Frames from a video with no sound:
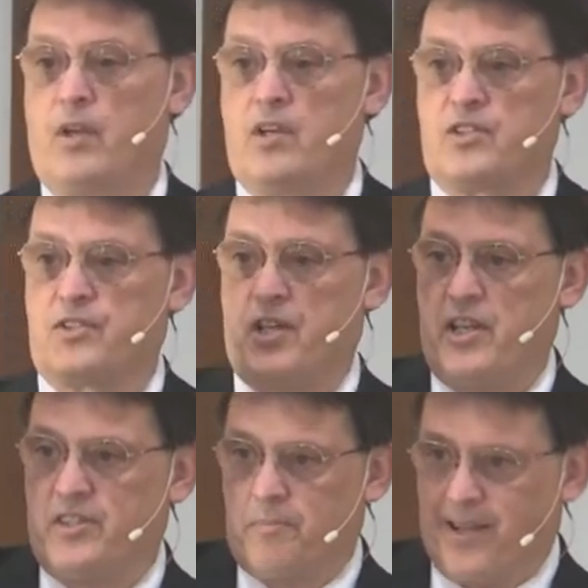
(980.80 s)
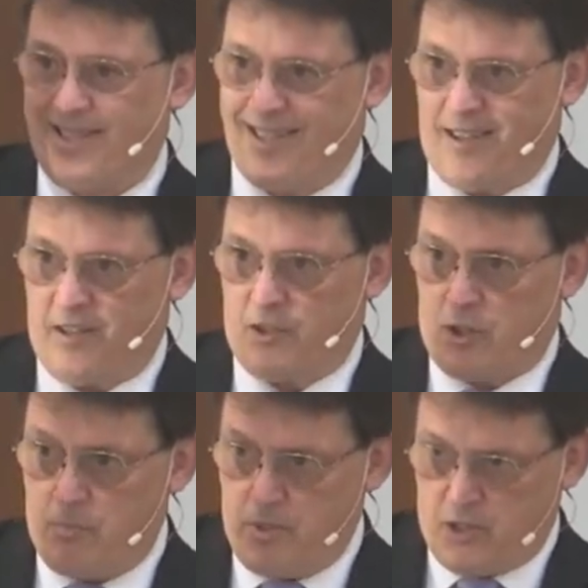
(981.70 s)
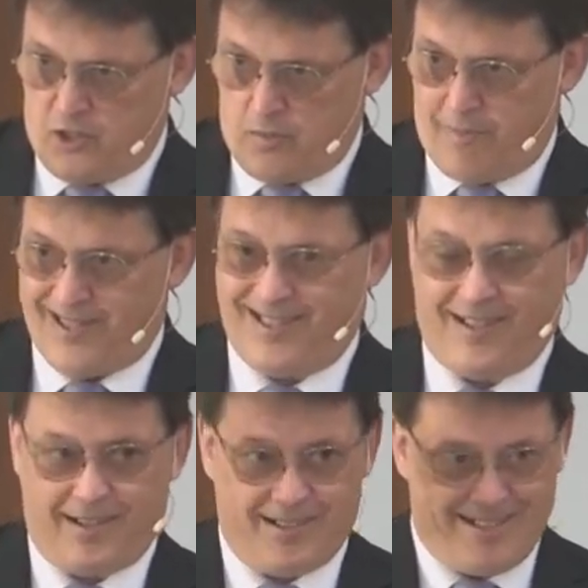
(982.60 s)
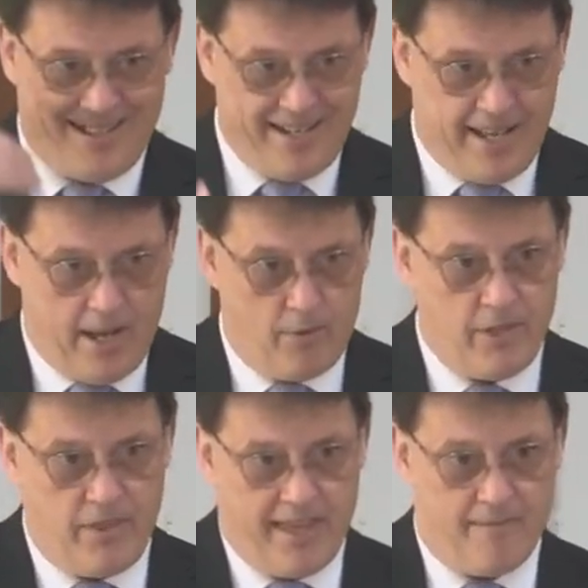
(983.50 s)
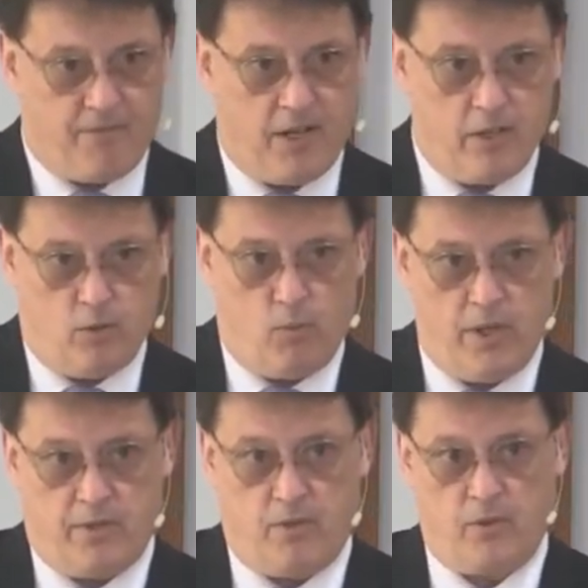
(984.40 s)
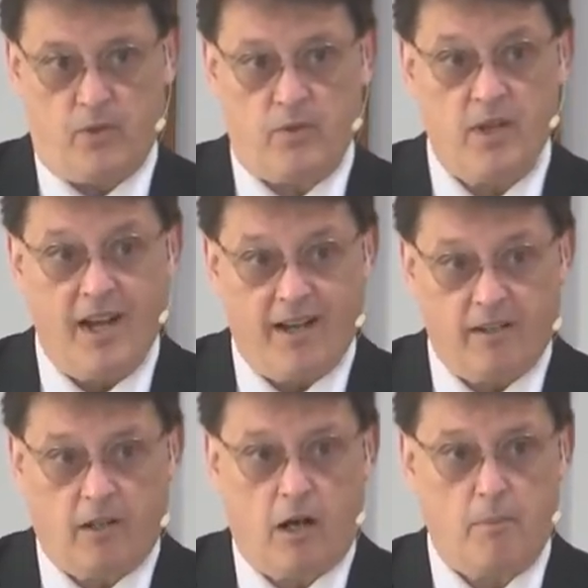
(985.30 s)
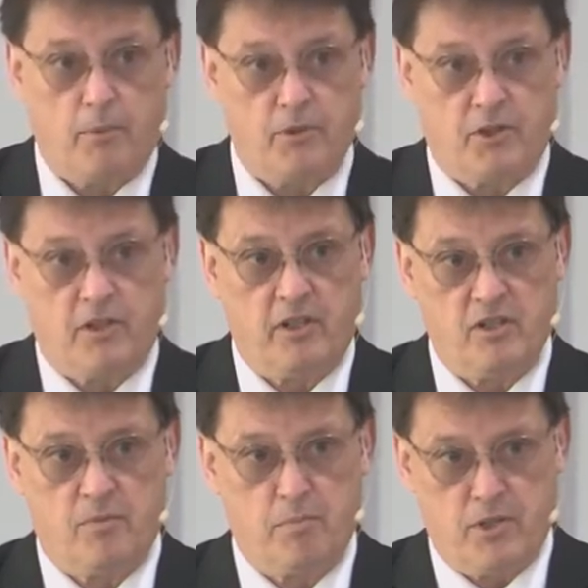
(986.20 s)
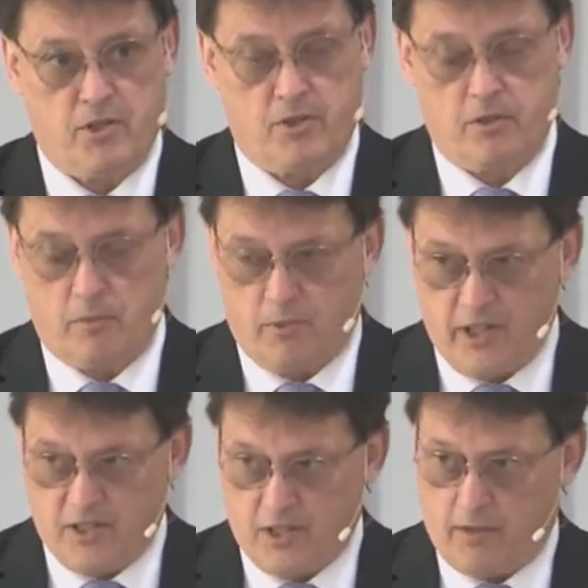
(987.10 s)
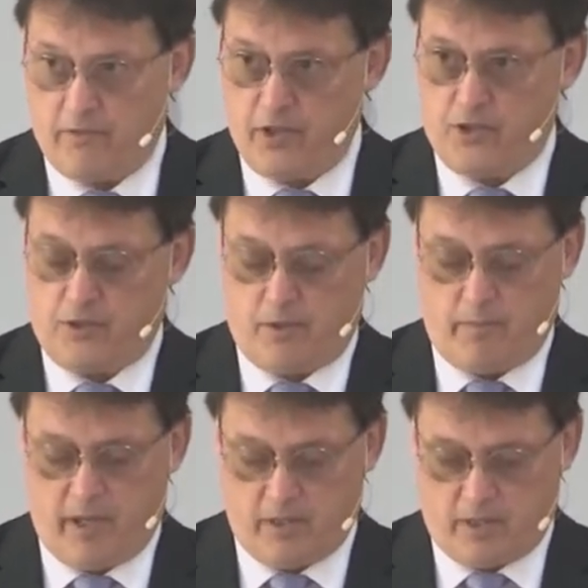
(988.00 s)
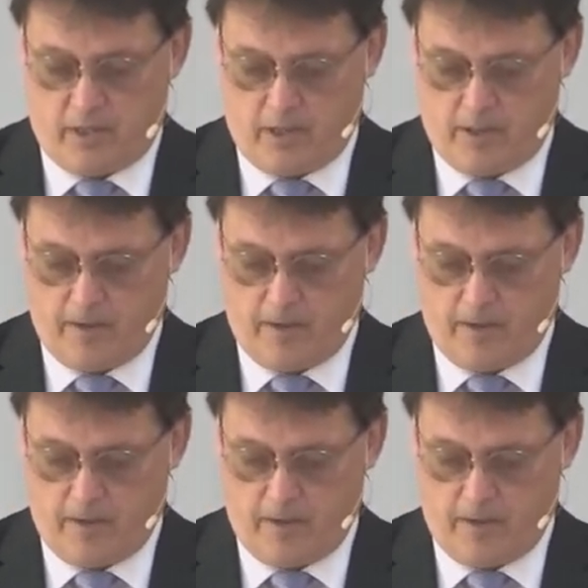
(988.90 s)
sent by God, commissioned by God, and now in that final week on earth, accomplishing his mission to bring salvation to mankind,